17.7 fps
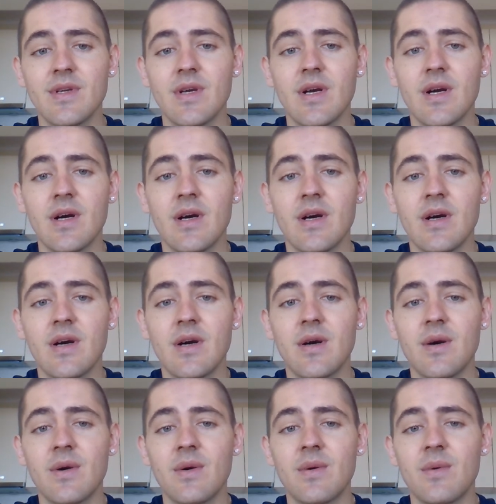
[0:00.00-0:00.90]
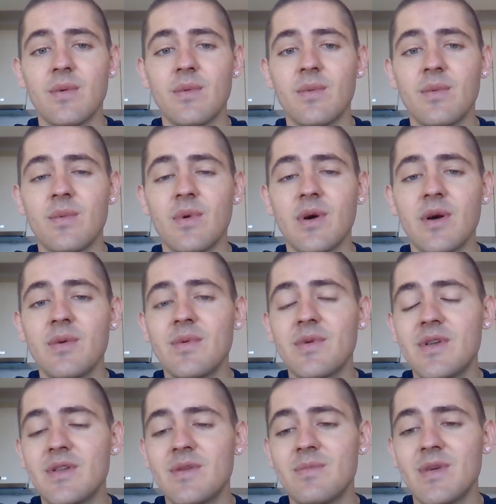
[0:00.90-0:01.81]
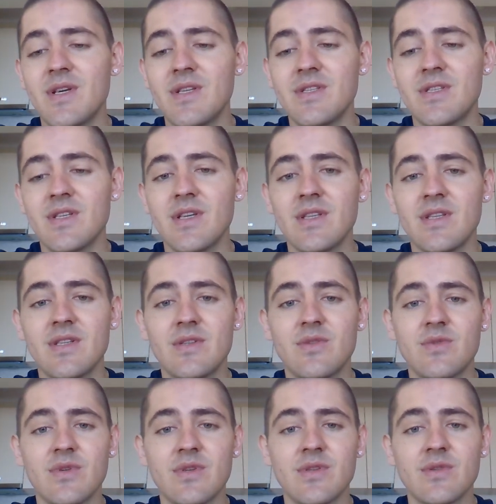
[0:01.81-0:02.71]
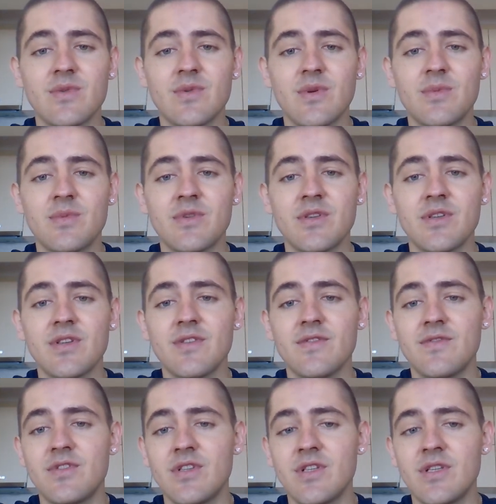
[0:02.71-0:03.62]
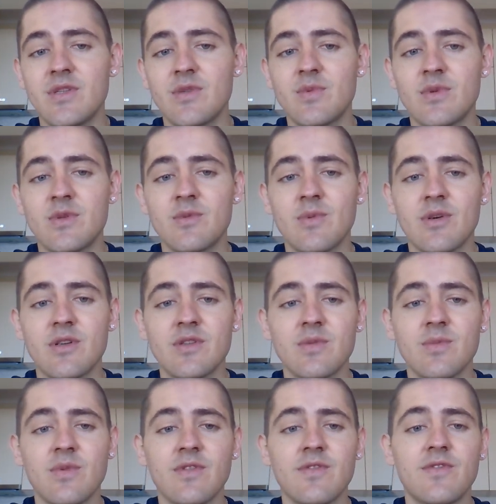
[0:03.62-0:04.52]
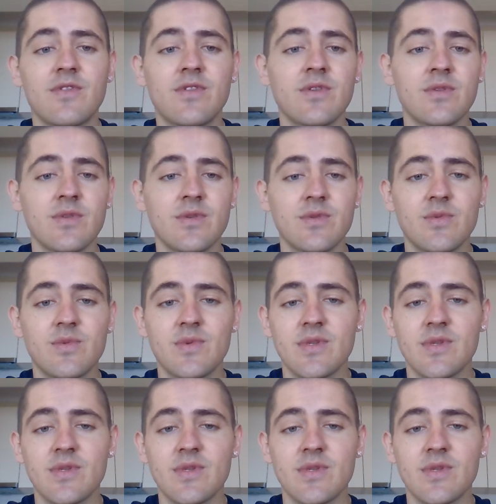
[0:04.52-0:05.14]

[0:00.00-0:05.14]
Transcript: Uh, why would it maintain the transcription of genes responsible for GLUT